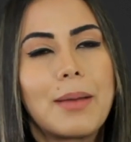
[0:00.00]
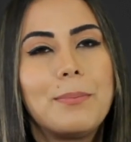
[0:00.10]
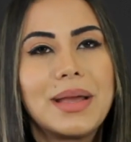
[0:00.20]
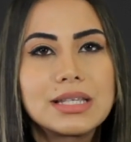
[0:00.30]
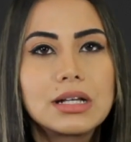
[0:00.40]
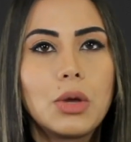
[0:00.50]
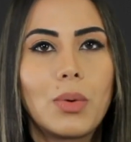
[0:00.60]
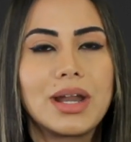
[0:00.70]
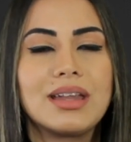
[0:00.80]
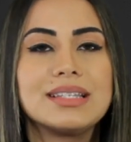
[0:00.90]
Basically
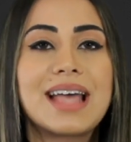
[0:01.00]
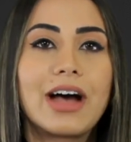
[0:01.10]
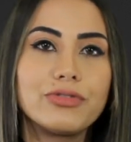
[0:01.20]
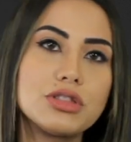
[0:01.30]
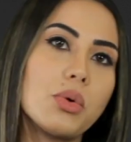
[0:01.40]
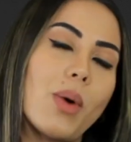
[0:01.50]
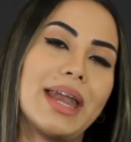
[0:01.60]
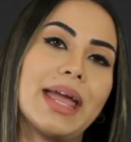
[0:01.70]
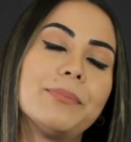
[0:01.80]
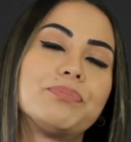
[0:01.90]
what it is, after the
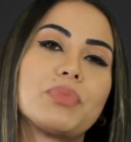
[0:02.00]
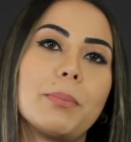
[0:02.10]
wedding,